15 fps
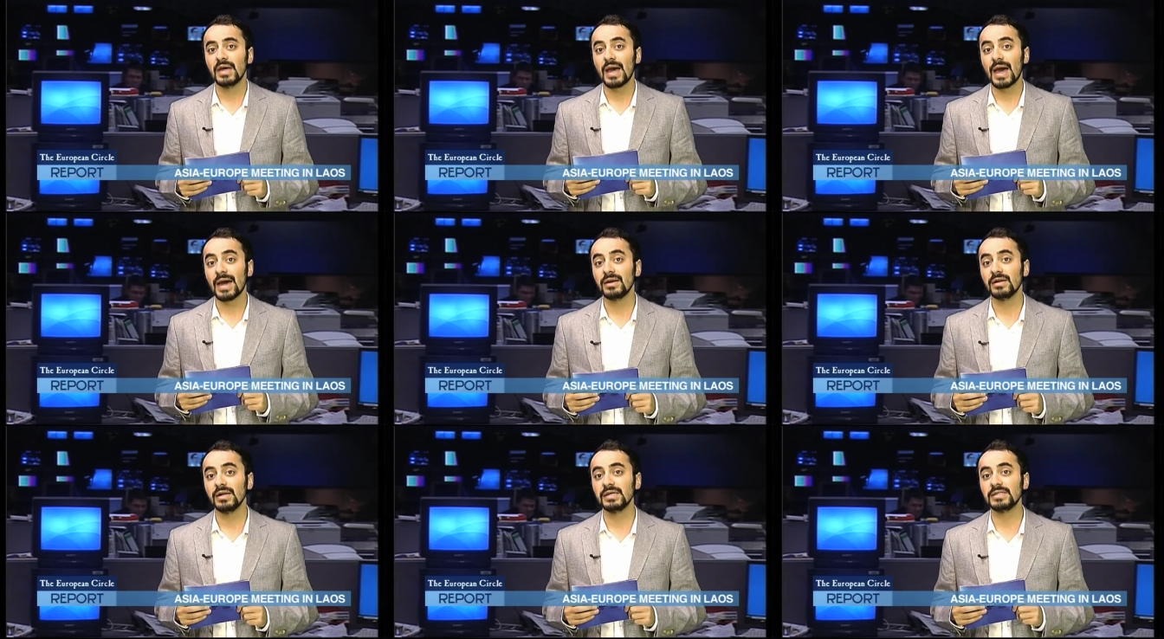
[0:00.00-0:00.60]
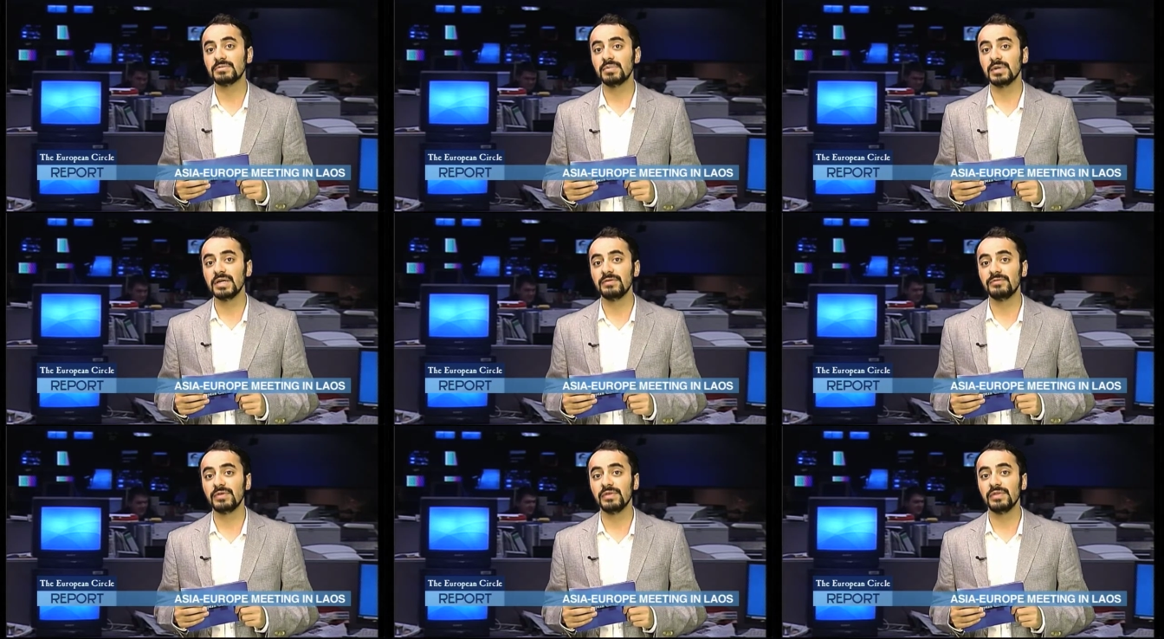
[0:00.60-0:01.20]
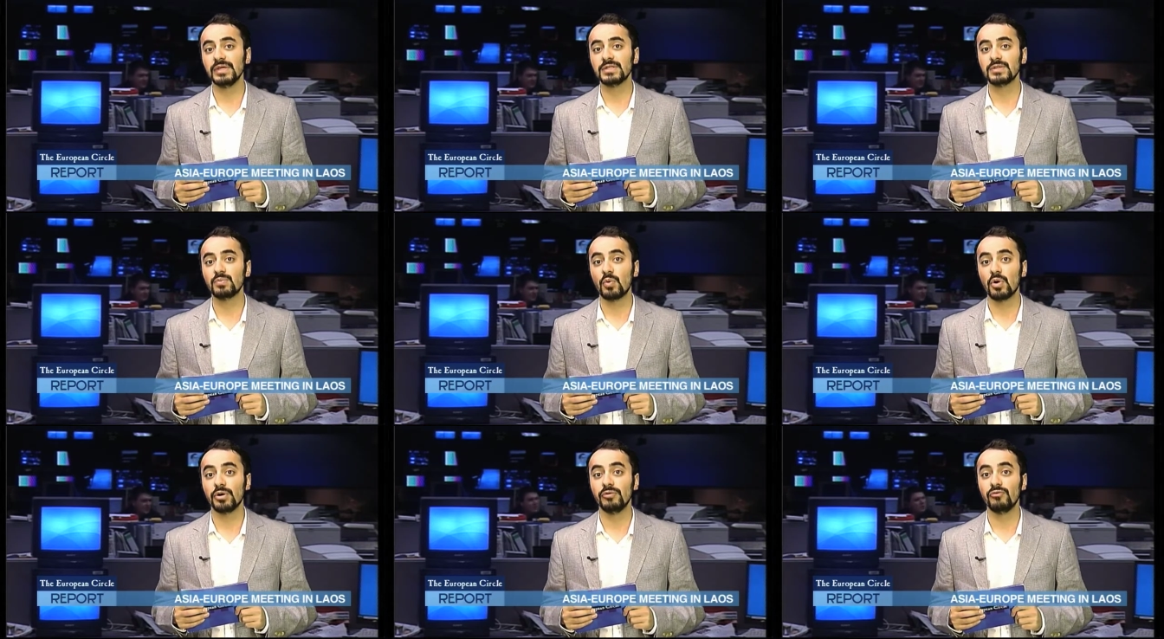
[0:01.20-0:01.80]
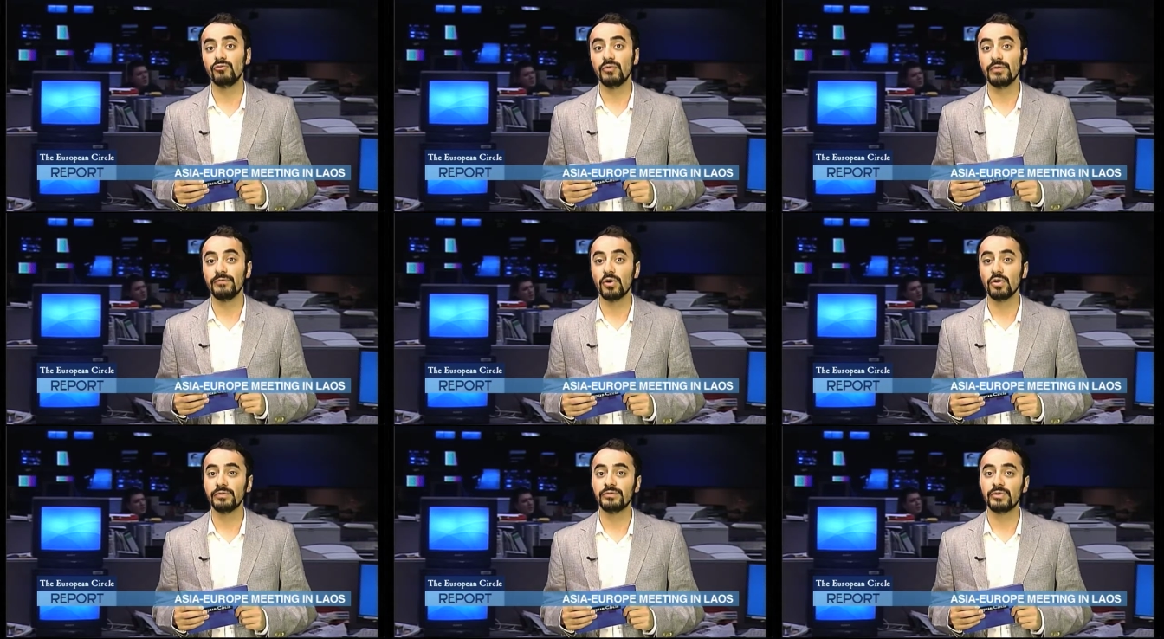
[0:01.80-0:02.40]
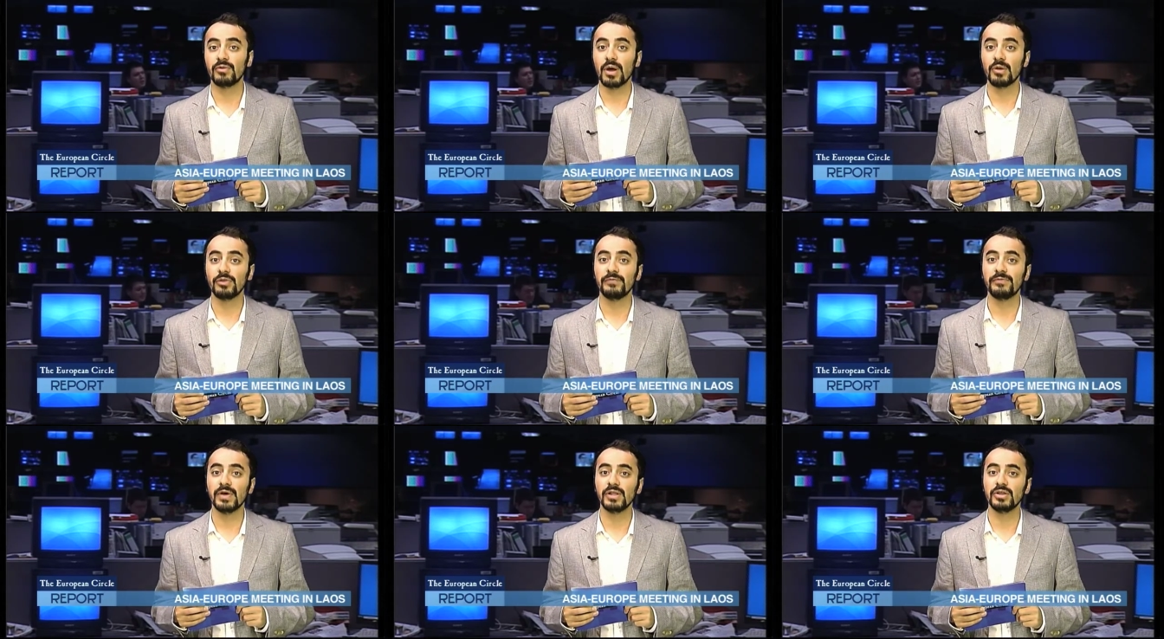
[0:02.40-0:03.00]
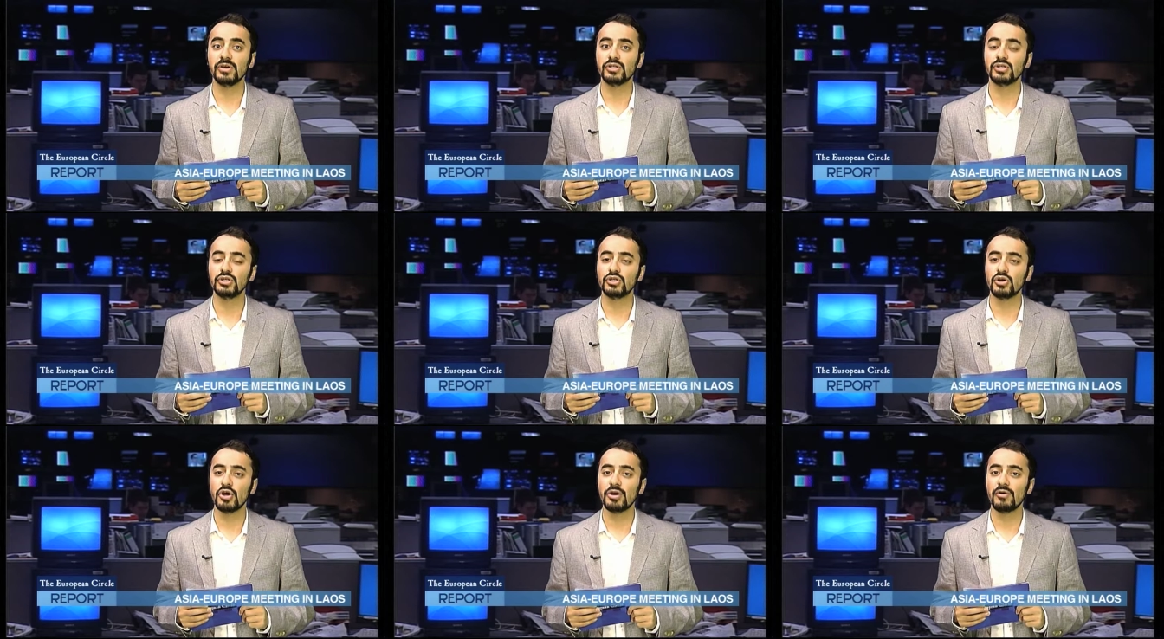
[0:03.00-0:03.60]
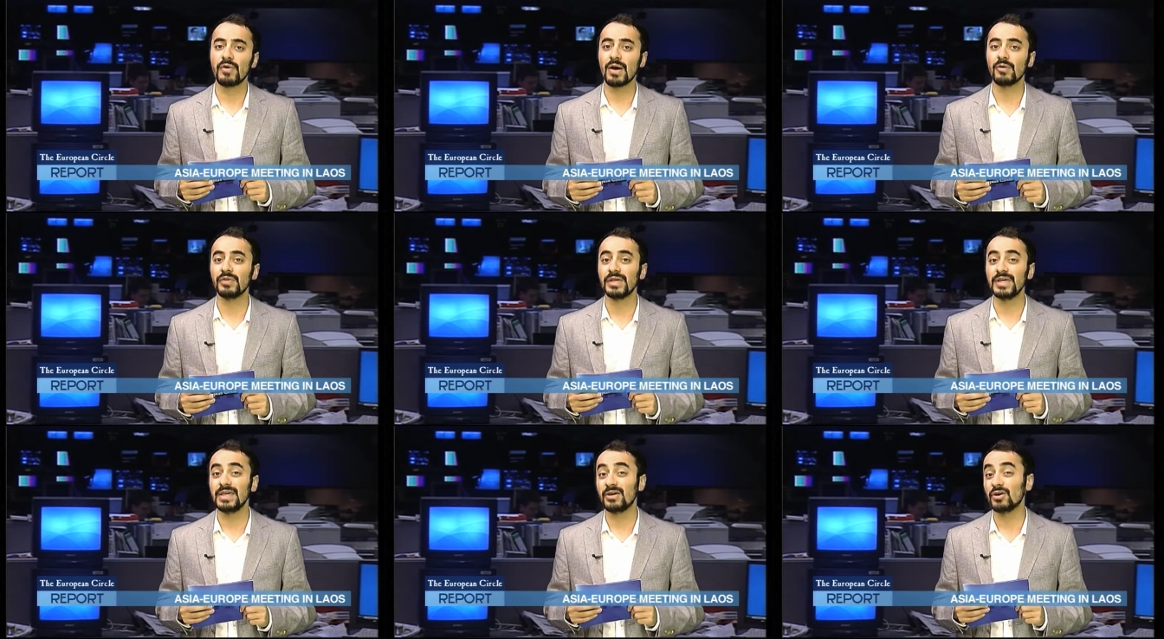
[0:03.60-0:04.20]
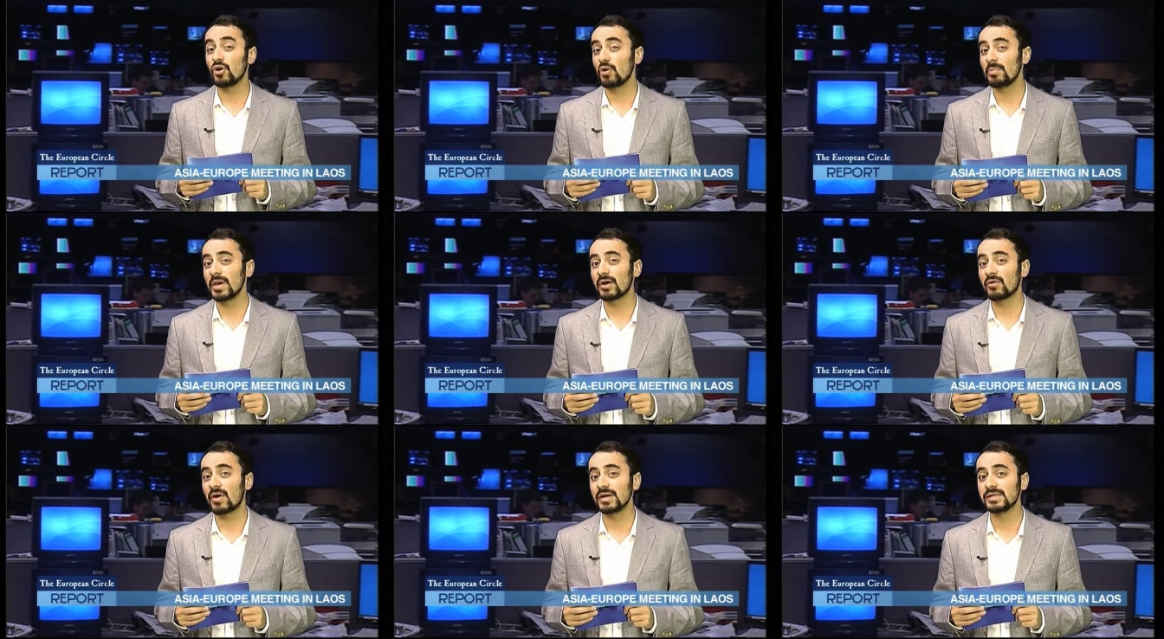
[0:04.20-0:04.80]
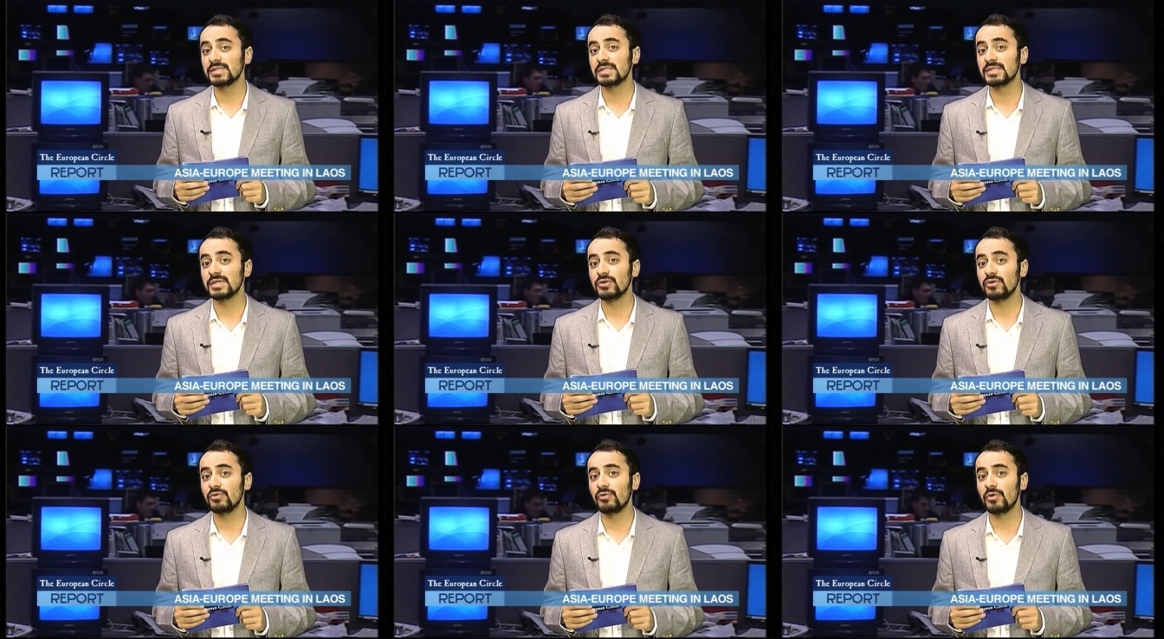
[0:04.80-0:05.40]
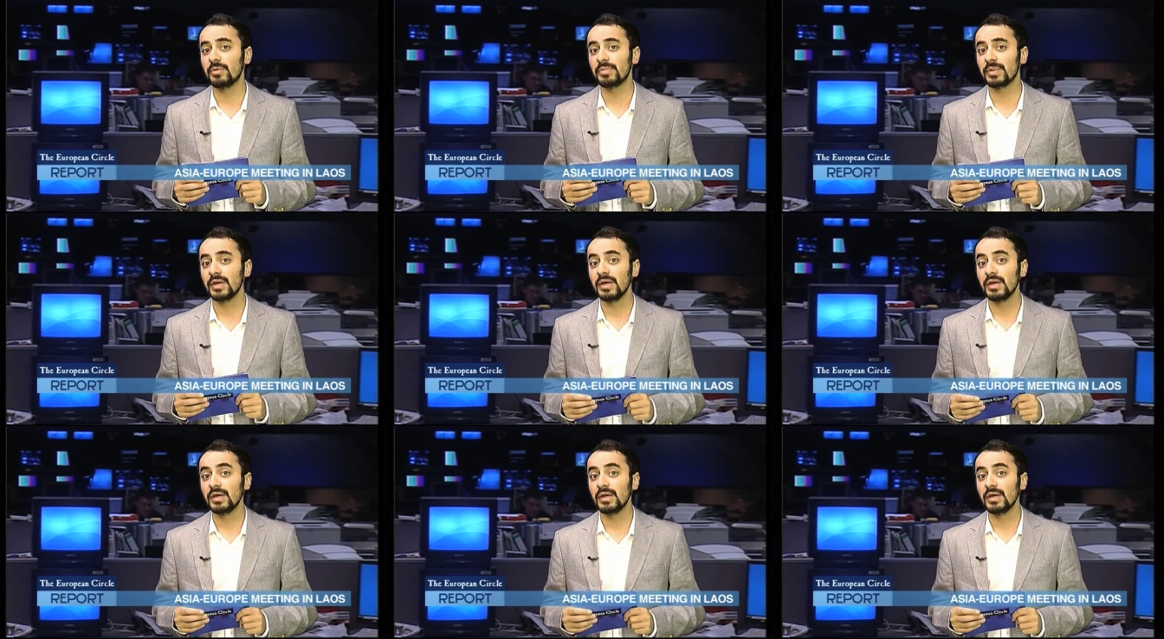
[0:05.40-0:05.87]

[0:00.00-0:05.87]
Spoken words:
analysts believe that this one revolved around the failure to turn around the economic crisis in Europe